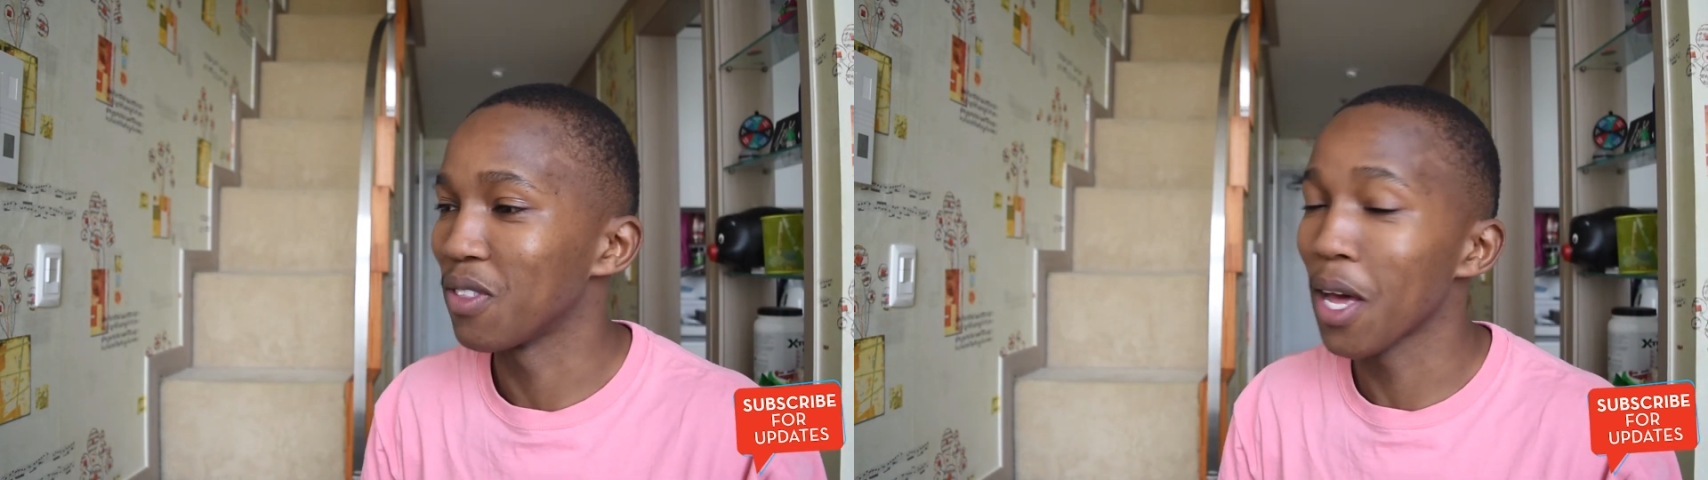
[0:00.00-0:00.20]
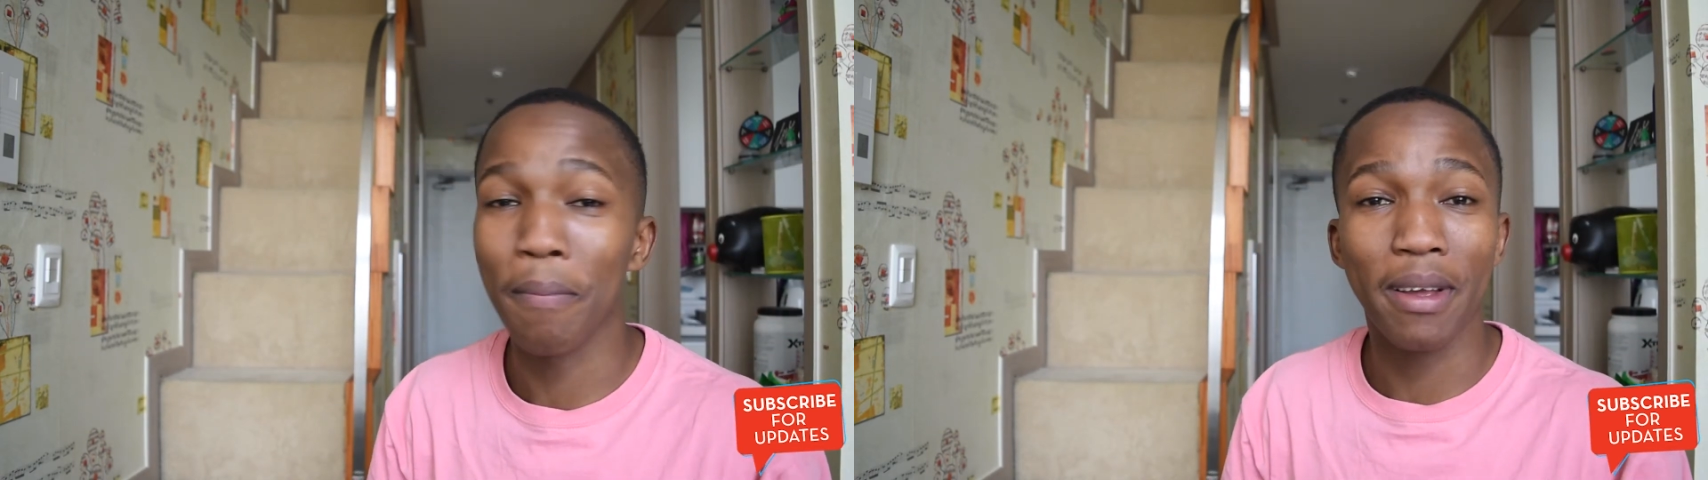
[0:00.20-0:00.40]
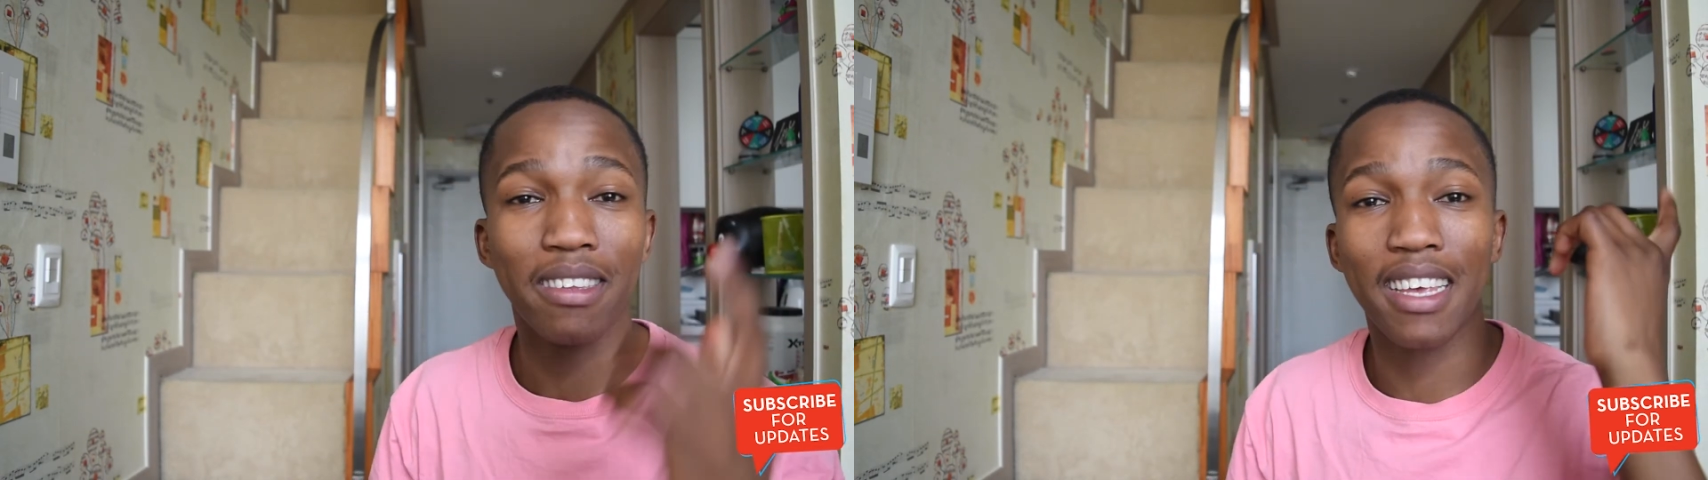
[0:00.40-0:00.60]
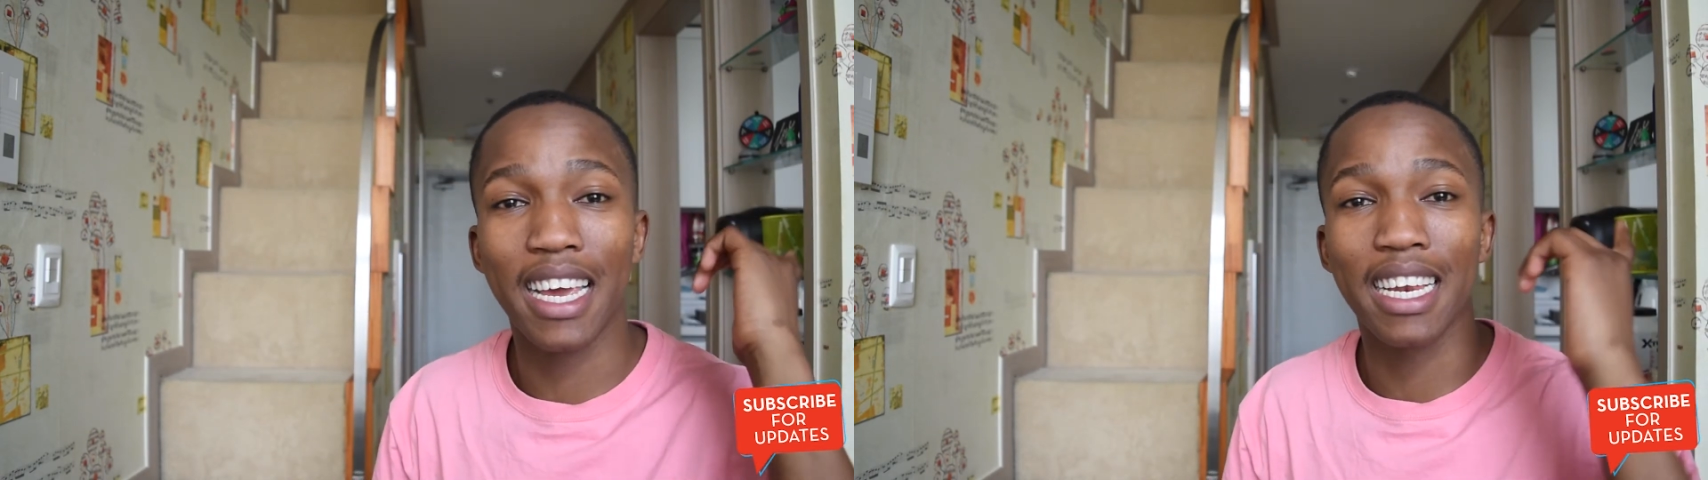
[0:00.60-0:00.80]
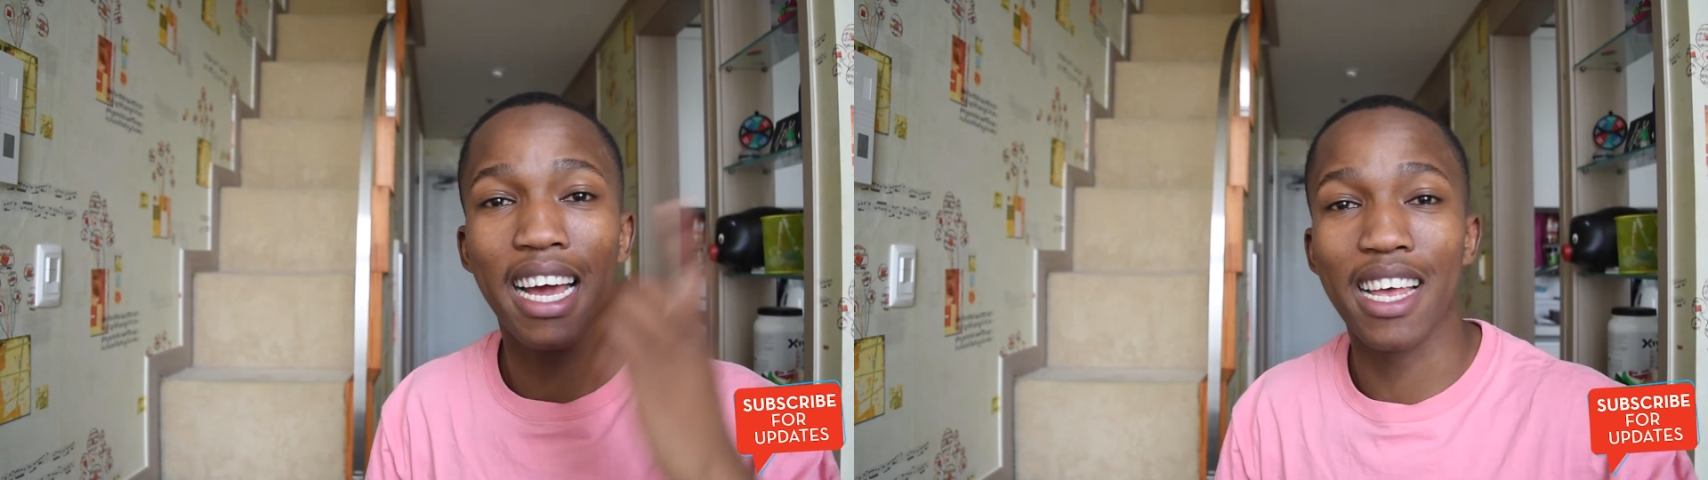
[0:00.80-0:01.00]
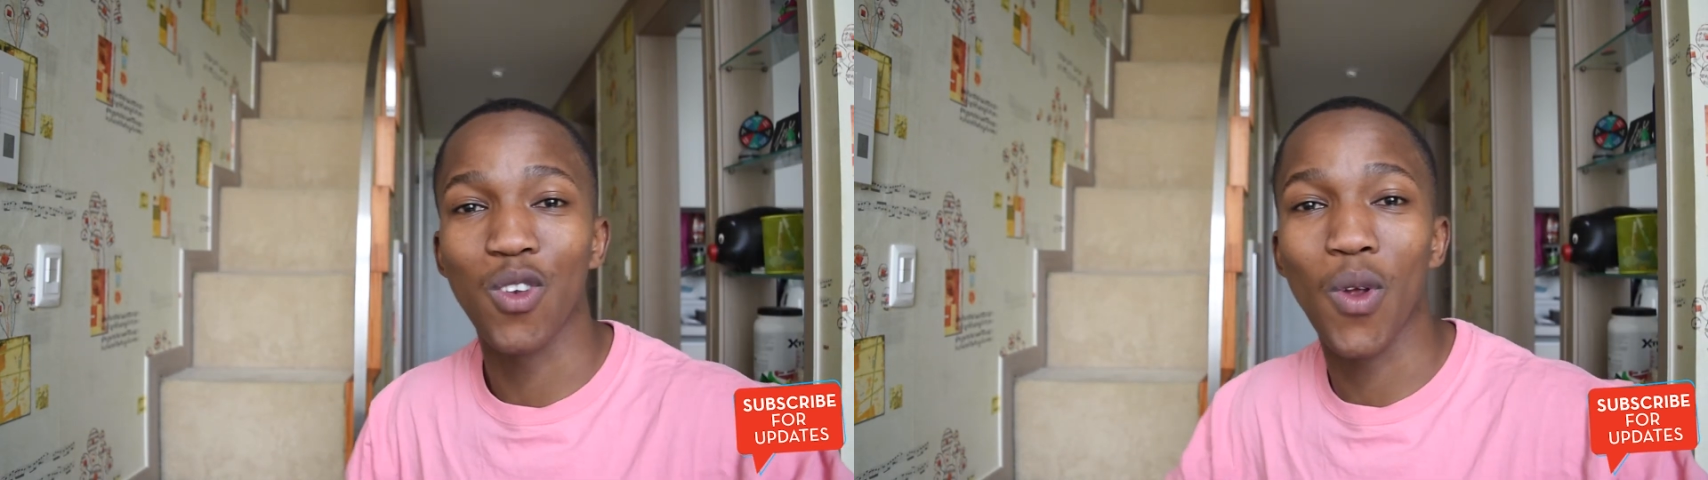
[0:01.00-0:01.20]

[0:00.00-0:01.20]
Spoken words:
With that being said, guys,